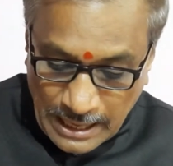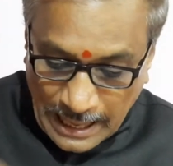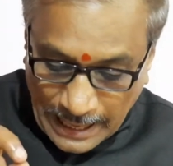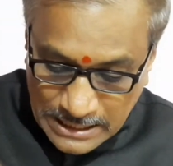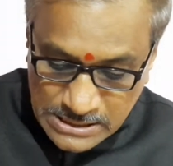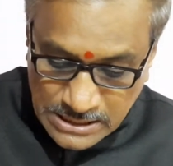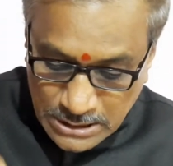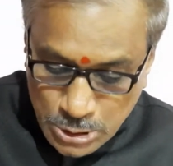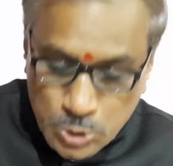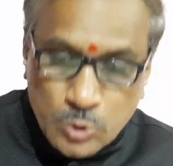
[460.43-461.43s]

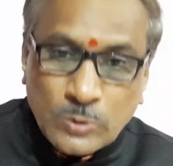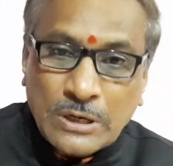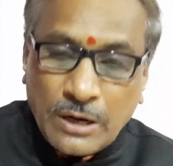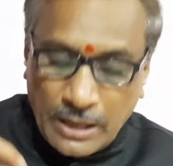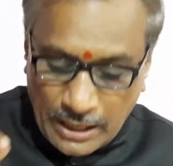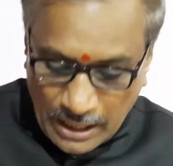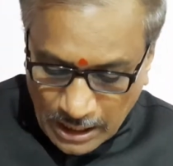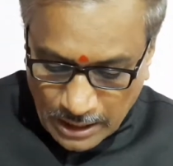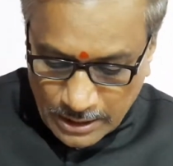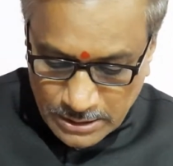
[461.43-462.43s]
accentual
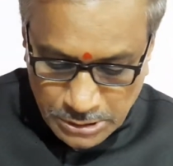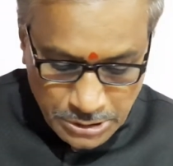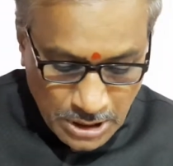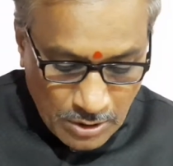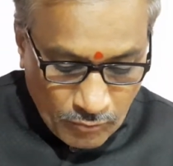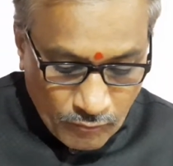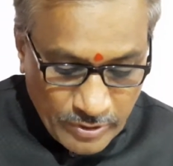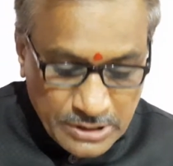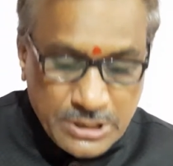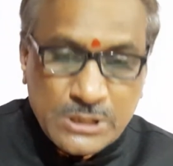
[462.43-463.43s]
English
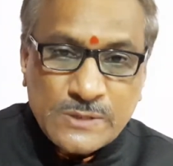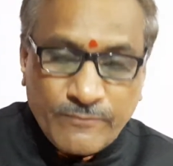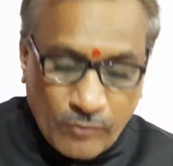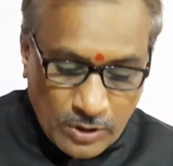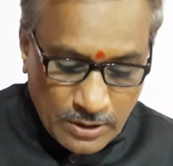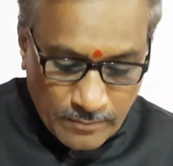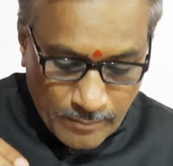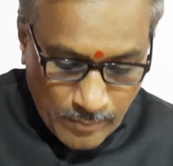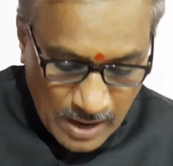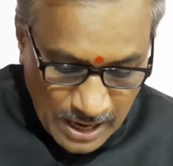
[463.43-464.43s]
which is spoken
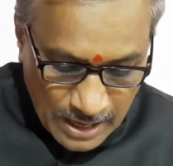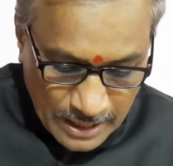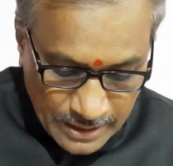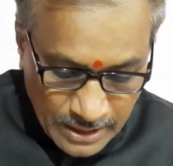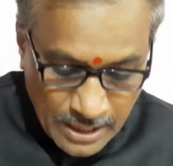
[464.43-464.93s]
by